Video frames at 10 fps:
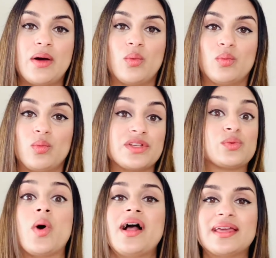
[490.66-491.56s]
what's
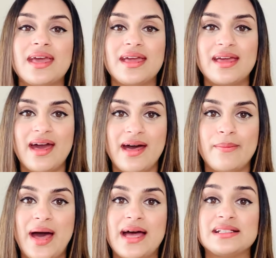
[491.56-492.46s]
working,
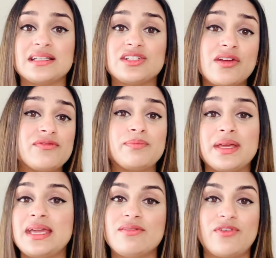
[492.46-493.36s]
and don't
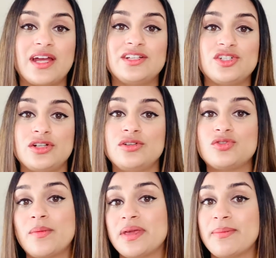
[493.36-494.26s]
be afraid to
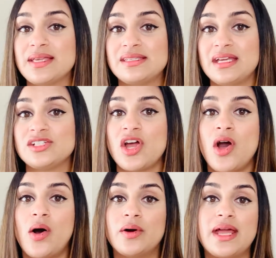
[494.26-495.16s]
drop me a message
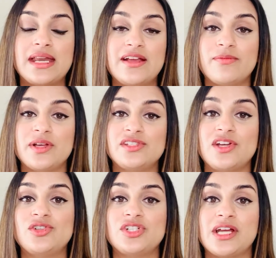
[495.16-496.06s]
on any of my
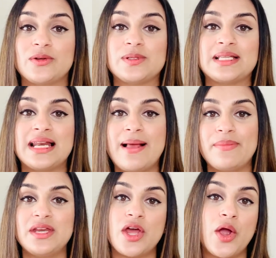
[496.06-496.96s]
social channels to let
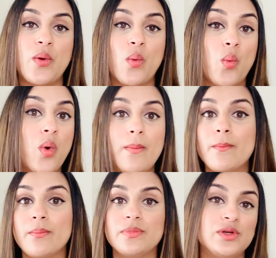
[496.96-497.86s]
me know what
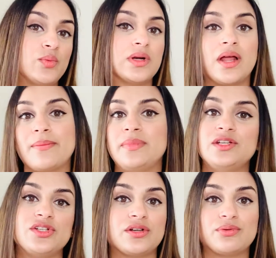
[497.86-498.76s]
you would like me
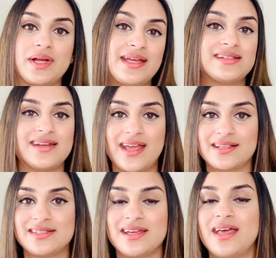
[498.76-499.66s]
to create
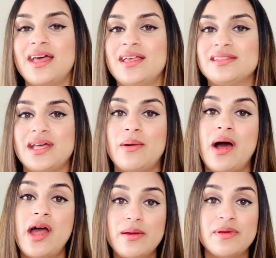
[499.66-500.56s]
next. So
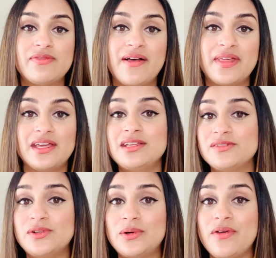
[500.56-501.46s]
I hope you found that
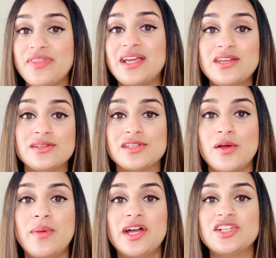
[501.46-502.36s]
useful. Thank you so
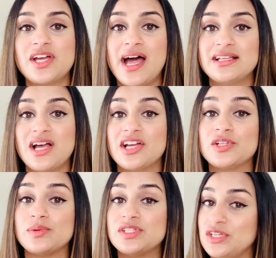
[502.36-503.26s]
much, and I
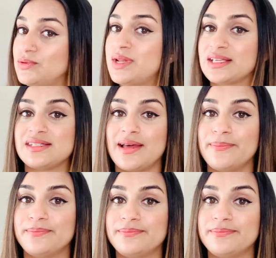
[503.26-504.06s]
shall see you next time.